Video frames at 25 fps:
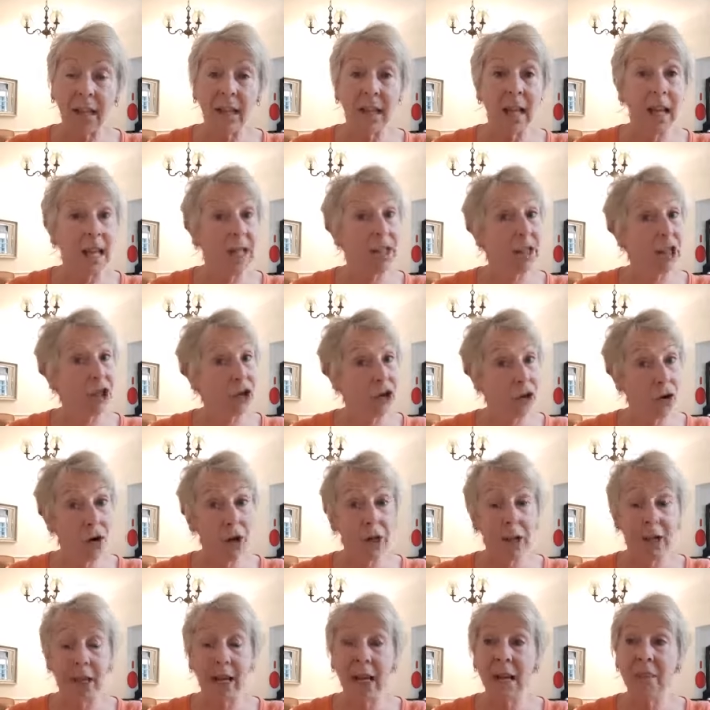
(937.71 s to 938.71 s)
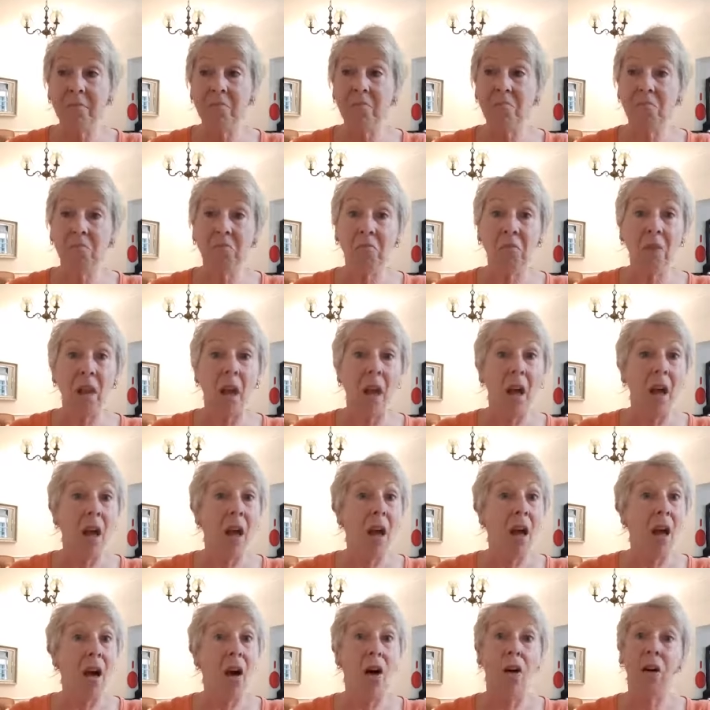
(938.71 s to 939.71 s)
last a short time
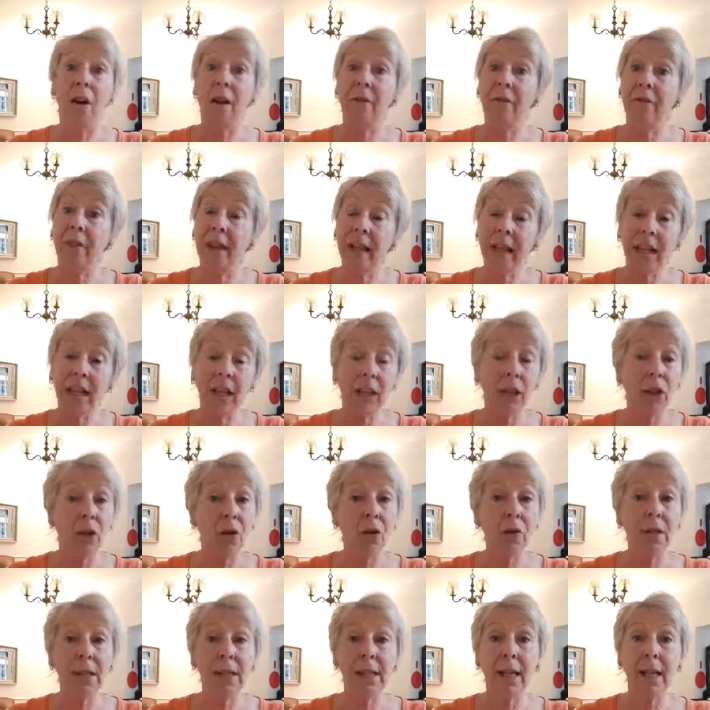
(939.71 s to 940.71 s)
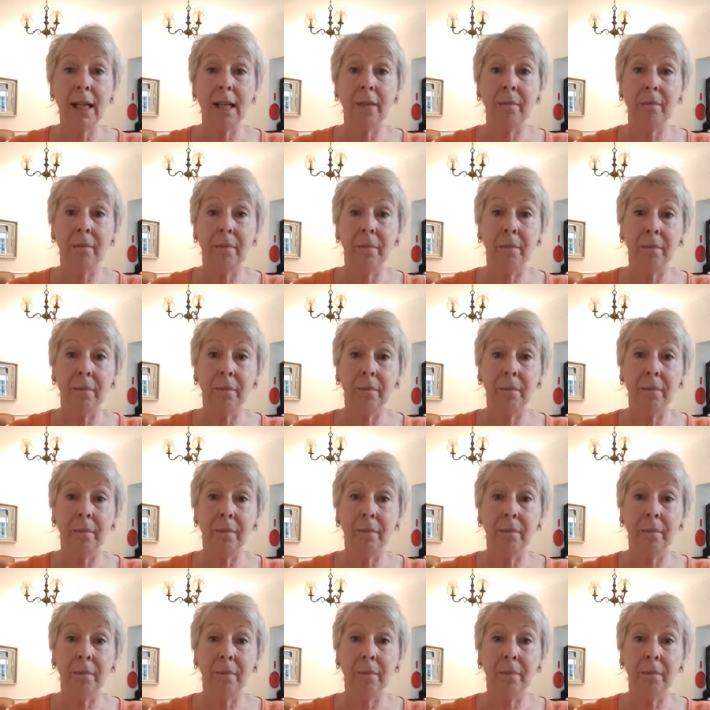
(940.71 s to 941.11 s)
or a very long time.